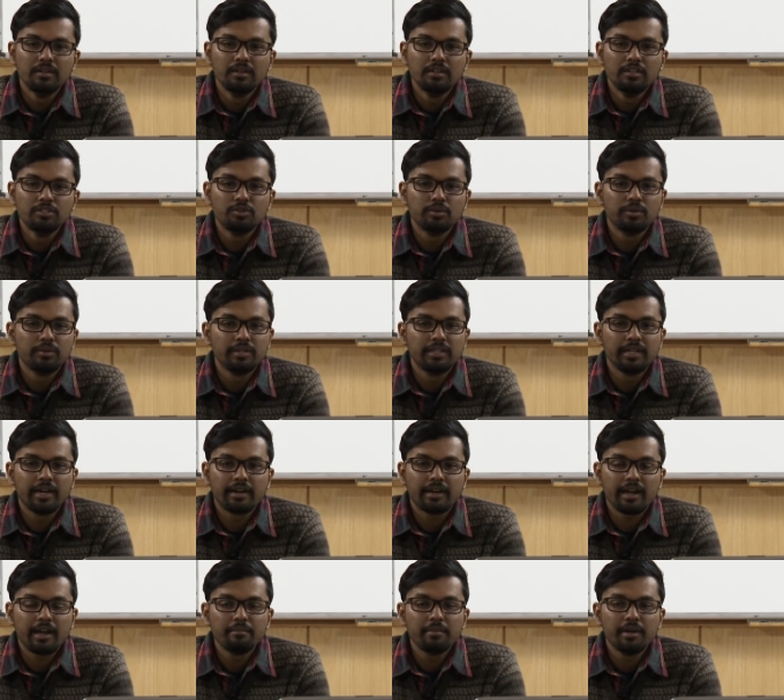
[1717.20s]
So there
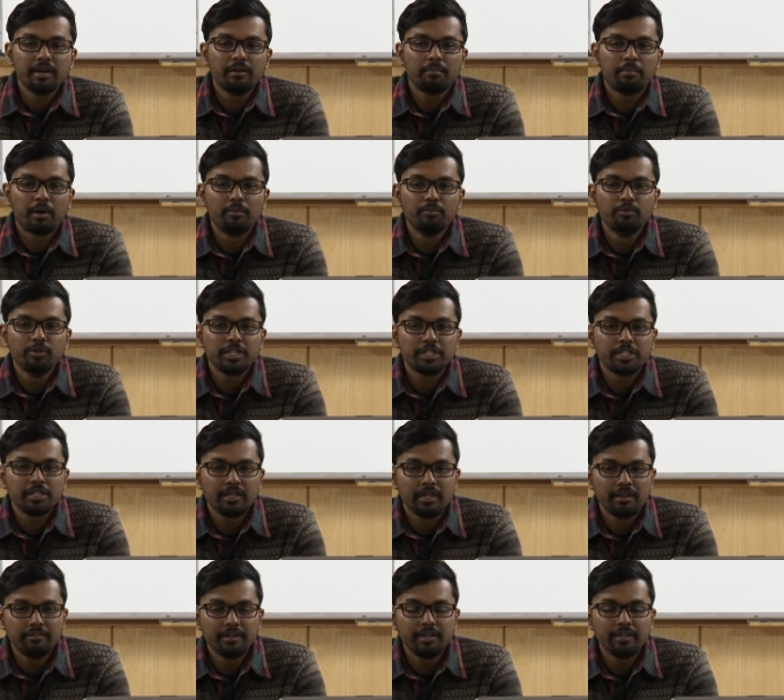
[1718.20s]
can be a permutation,
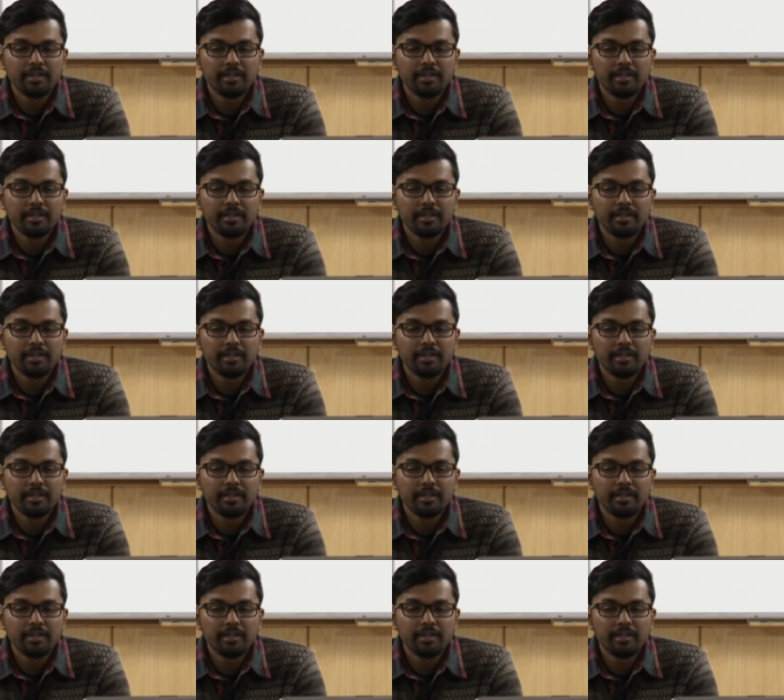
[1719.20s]
even